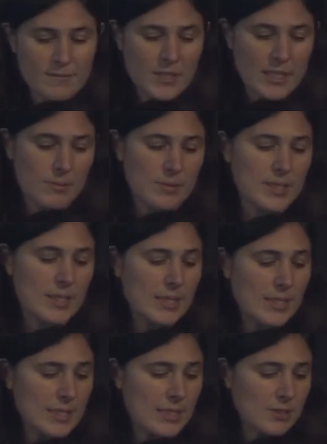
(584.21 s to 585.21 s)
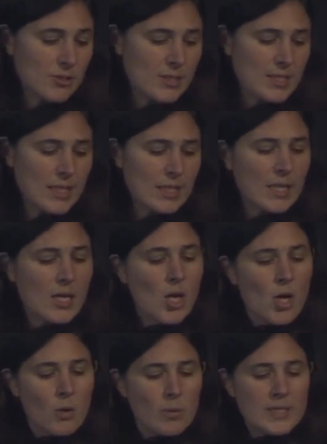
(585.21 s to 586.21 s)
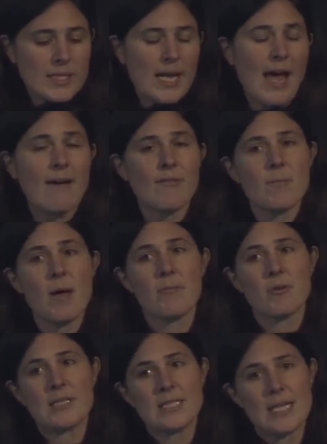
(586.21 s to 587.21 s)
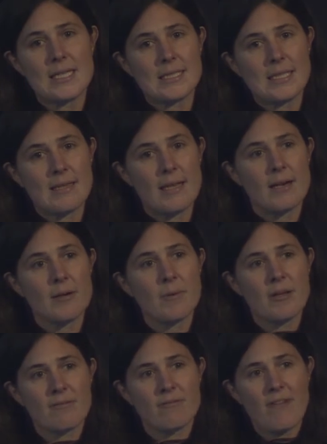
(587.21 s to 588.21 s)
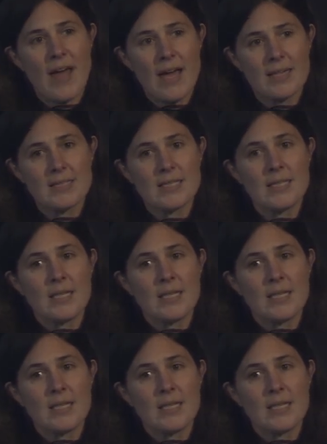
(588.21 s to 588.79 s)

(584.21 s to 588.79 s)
data was the least interesting. We did have a memory test in there, but in fact,